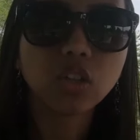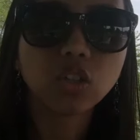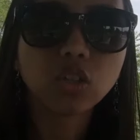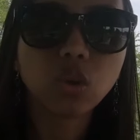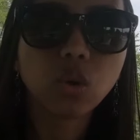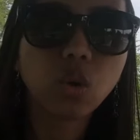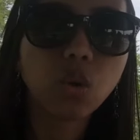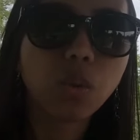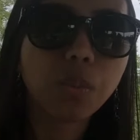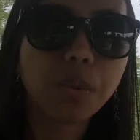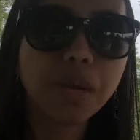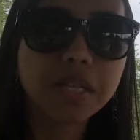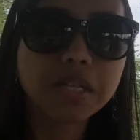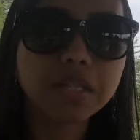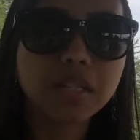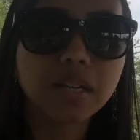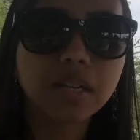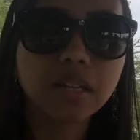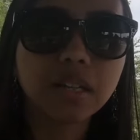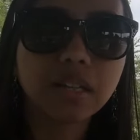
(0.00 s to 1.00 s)
So
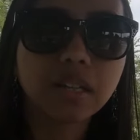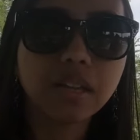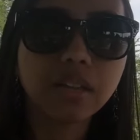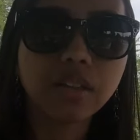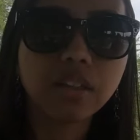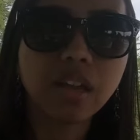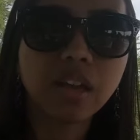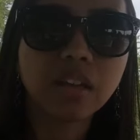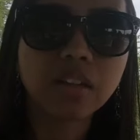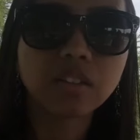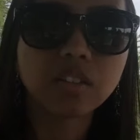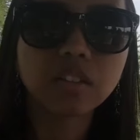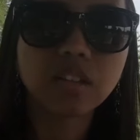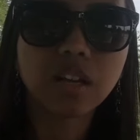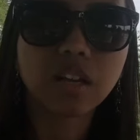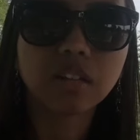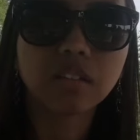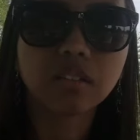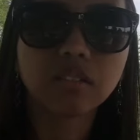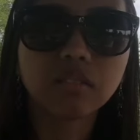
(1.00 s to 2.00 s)
basically, things
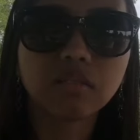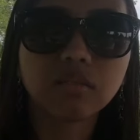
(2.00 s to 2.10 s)
that